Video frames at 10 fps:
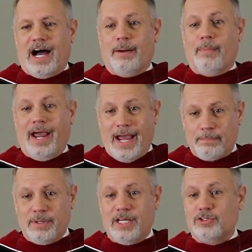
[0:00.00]
I'm
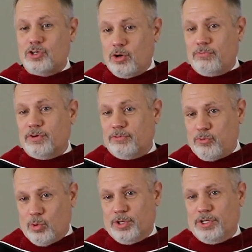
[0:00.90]
happy it's over
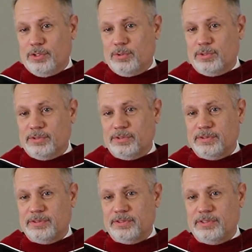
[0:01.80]
for you,
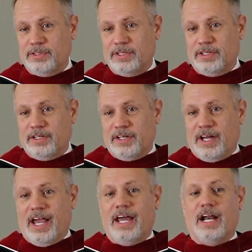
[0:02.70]

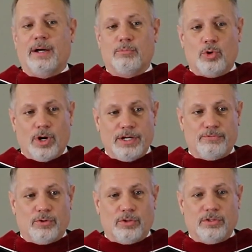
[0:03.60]
and I'm
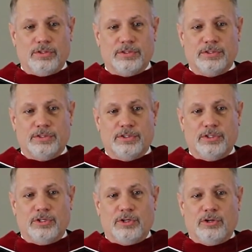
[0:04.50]
grateful
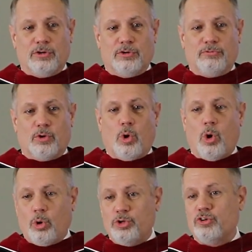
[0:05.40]
for
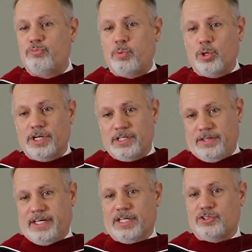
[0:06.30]
all you've put
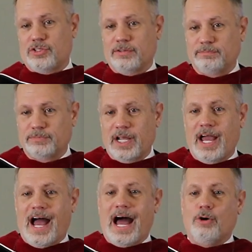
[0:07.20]
into this,
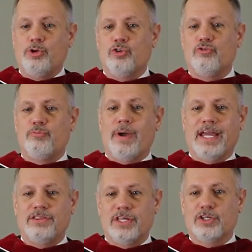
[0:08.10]
how you've
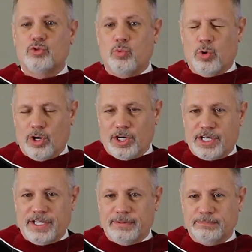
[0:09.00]
made this work.